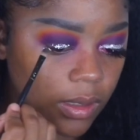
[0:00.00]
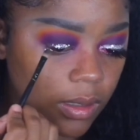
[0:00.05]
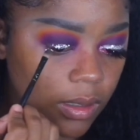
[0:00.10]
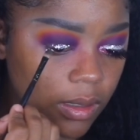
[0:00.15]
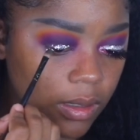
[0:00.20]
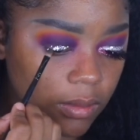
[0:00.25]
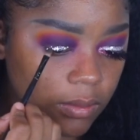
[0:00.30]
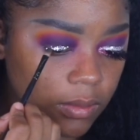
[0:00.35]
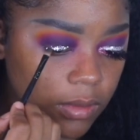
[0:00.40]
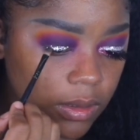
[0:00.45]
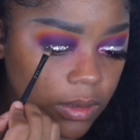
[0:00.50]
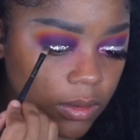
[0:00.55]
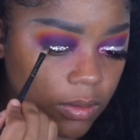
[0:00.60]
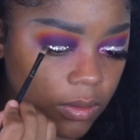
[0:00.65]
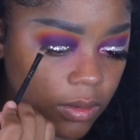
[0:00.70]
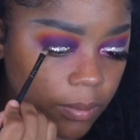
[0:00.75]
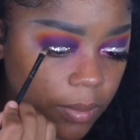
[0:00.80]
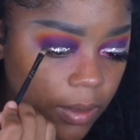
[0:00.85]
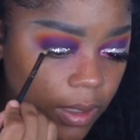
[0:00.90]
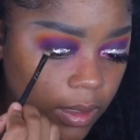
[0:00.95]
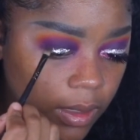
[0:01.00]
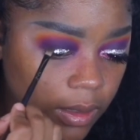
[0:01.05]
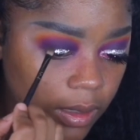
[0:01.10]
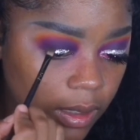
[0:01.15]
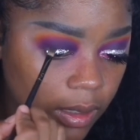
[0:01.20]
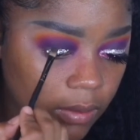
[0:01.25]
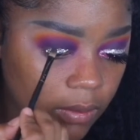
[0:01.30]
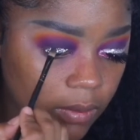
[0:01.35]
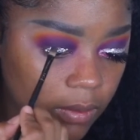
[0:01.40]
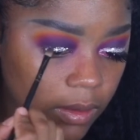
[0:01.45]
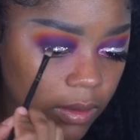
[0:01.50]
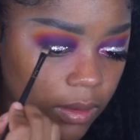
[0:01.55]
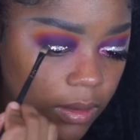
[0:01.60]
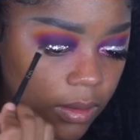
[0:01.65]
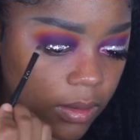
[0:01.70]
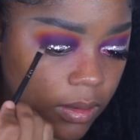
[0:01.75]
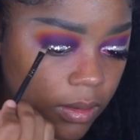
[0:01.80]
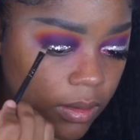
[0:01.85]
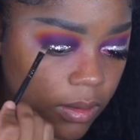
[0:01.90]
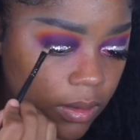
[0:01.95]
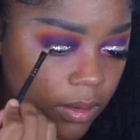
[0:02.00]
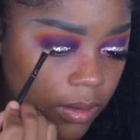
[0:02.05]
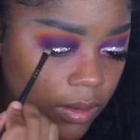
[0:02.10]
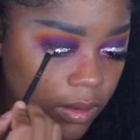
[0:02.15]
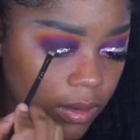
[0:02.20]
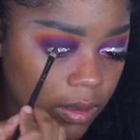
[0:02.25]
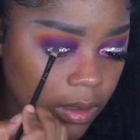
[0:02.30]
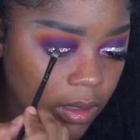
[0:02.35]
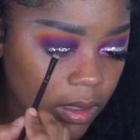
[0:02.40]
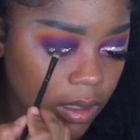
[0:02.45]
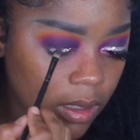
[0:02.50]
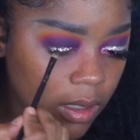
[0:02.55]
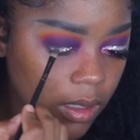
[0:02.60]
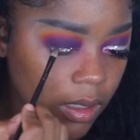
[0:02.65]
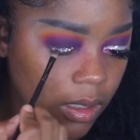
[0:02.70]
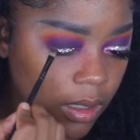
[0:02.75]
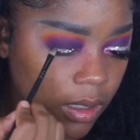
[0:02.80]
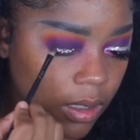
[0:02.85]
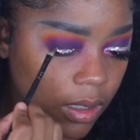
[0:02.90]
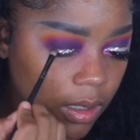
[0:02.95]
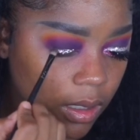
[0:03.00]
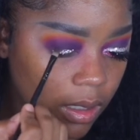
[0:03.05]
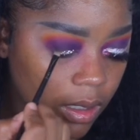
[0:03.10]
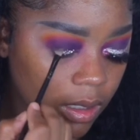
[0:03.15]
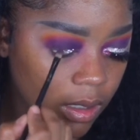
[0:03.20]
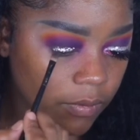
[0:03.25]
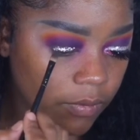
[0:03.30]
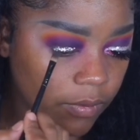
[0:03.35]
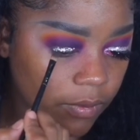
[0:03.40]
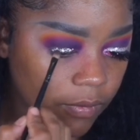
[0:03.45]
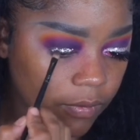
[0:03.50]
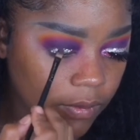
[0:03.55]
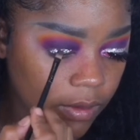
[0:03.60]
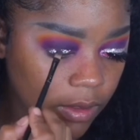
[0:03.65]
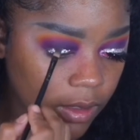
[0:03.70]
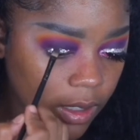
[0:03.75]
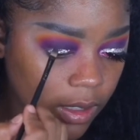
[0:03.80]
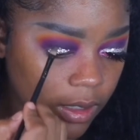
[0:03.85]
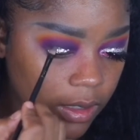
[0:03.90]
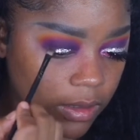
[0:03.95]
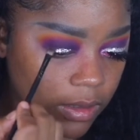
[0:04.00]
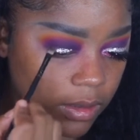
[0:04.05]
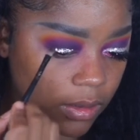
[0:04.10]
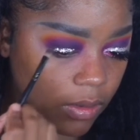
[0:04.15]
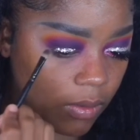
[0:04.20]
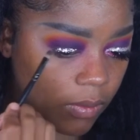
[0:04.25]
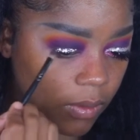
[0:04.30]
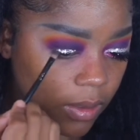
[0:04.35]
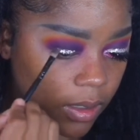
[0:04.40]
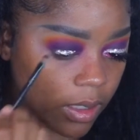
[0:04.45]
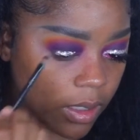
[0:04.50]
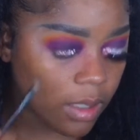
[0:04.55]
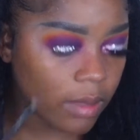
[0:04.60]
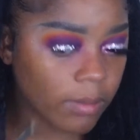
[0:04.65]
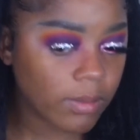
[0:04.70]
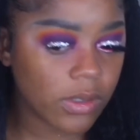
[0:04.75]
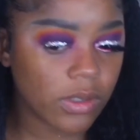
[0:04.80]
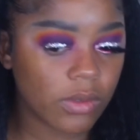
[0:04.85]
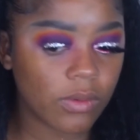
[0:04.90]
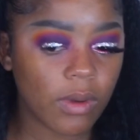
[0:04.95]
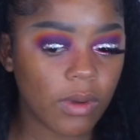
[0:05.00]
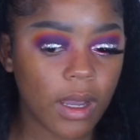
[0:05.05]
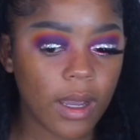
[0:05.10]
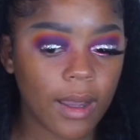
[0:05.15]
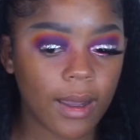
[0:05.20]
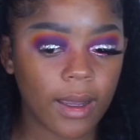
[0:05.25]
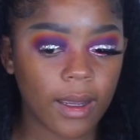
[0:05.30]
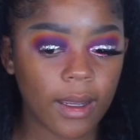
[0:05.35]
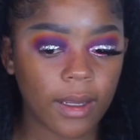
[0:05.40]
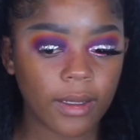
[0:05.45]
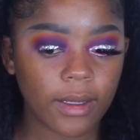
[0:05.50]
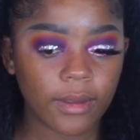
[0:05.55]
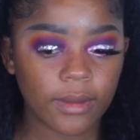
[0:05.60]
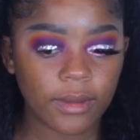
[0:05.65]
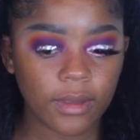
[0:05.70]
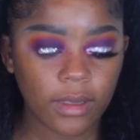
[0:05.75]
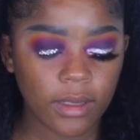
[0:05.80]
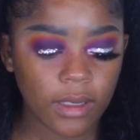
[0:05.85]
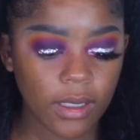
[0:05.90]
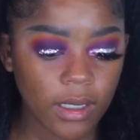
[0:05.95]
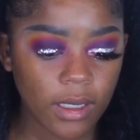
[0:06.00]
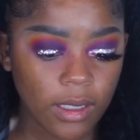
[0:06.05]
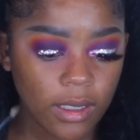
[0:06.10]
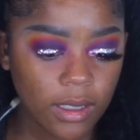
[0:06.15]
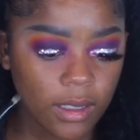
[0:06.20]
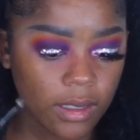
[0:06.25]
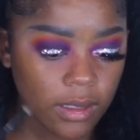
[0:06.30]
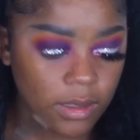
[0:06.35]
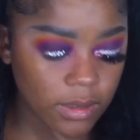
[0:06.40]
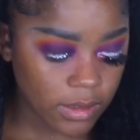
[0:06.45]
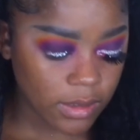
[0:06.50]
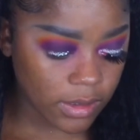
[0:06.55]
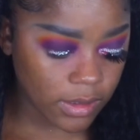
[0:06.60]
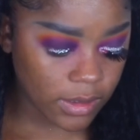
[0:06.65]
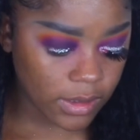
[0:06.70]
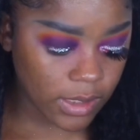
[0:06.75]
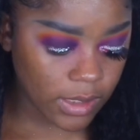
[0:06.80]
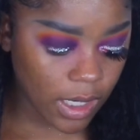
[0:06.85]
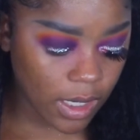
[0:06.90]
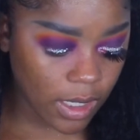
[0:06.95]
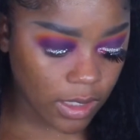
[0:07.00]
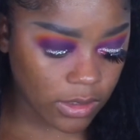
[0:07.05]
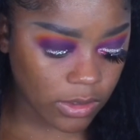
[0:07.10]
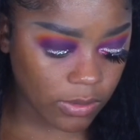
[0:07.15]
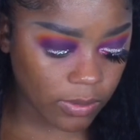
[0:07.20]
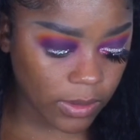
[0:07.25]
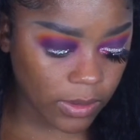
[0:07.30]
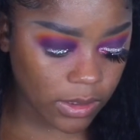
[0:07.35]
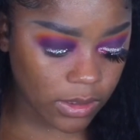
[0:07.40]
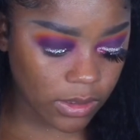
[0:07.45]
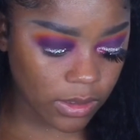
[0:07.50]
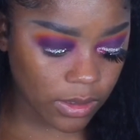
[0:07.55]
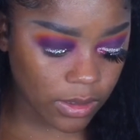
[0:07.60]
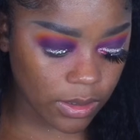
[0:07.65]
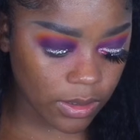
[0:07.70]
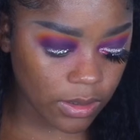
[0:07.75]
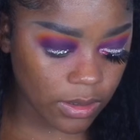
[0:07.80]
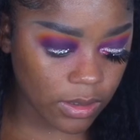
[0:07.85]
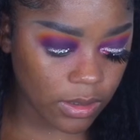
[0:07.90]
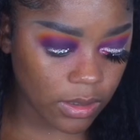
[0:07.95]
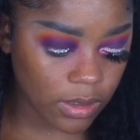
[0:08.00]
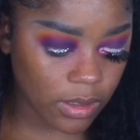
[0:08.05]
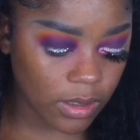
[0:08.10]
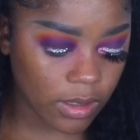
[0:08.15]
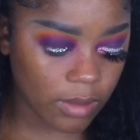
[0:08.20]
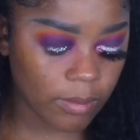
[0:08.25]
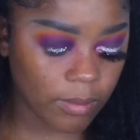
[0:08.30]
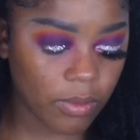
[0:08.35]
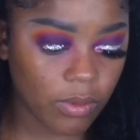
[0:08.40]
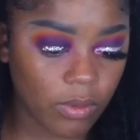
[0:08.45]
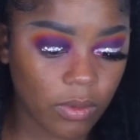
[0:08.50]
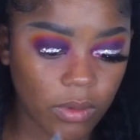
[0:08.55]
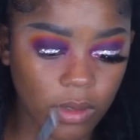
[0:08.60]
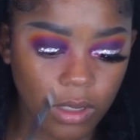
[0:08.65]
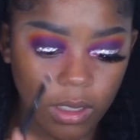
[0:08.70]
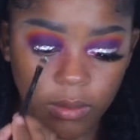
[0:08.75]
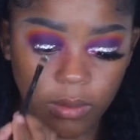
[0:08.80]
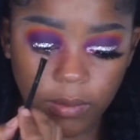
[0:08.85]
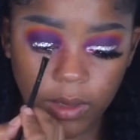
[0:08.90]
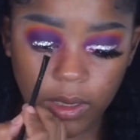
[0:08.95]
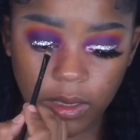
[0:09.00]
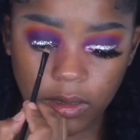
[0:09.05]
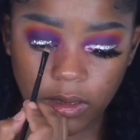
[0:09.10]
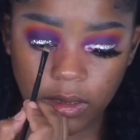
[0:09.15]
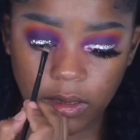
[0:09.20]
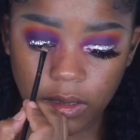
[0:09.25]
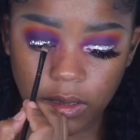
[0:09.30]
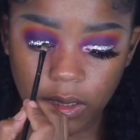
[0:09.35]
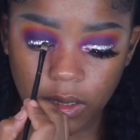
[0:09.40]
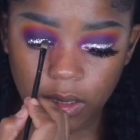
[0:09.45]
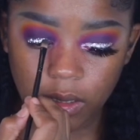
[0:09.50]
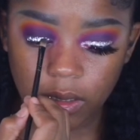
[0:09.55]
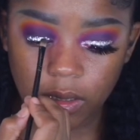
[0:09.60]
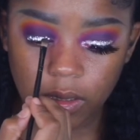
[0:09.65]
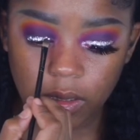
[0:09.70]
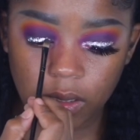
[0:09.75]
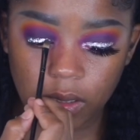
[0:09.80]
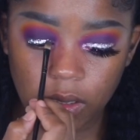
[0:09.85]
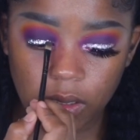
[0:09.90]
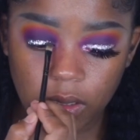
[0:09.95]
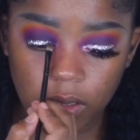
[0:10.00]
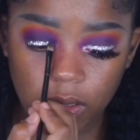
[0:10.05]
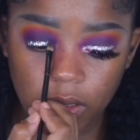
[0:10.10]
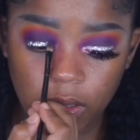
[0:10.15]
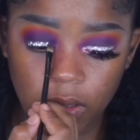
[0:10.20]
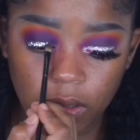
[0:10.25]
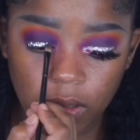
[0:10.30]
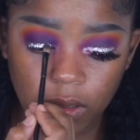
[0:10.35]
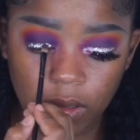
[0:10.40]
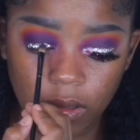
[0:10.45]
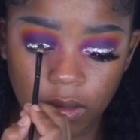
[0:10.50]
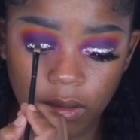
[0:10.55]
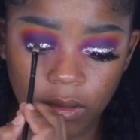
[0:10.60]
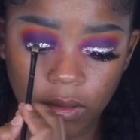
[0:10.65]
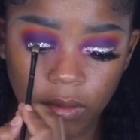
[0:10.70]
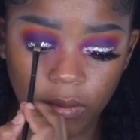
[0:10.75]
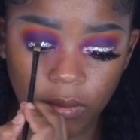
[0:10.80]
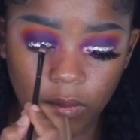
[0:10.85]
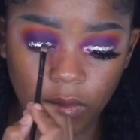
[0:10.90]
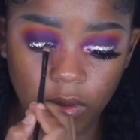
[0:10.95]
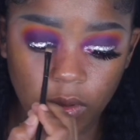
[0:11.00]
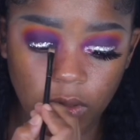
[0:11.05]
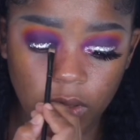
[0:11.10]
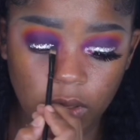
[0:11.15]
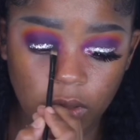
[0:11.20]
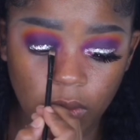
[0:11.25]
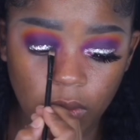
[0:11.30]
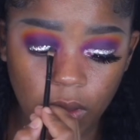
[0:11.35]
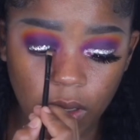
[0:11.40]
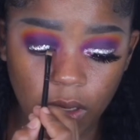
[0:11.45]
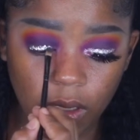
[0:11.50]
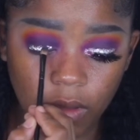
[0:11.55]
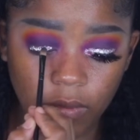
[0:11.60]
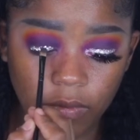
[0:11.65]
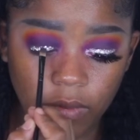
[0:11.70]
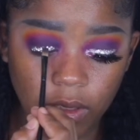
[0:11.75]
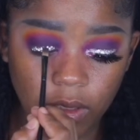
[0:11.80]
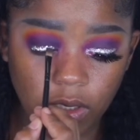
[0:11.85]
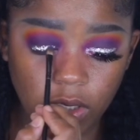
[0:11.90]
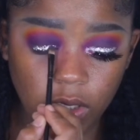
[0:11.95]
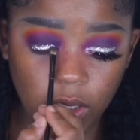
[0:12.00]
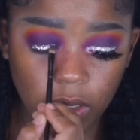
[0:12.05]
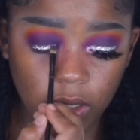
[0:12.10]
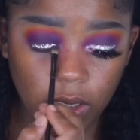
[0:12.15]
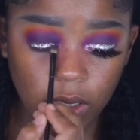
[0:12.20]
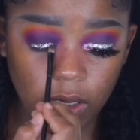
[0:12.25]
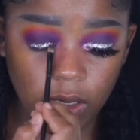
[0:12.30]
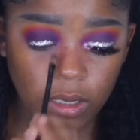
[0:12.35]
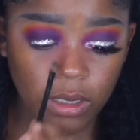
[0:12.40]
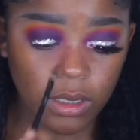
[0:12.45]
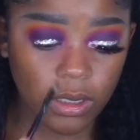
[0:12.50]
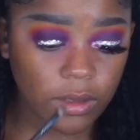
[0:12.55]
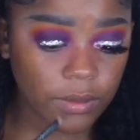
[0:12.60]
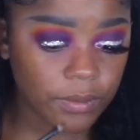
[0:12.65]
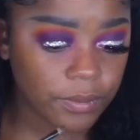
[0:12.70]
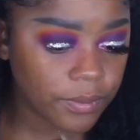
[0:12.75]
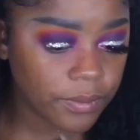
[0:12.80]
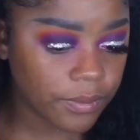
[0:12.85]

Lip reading: And I'm just going to pat that on. And if you feel like it's going up too high, just take a tweezer and pull down, because this is more so of a chunky glitter.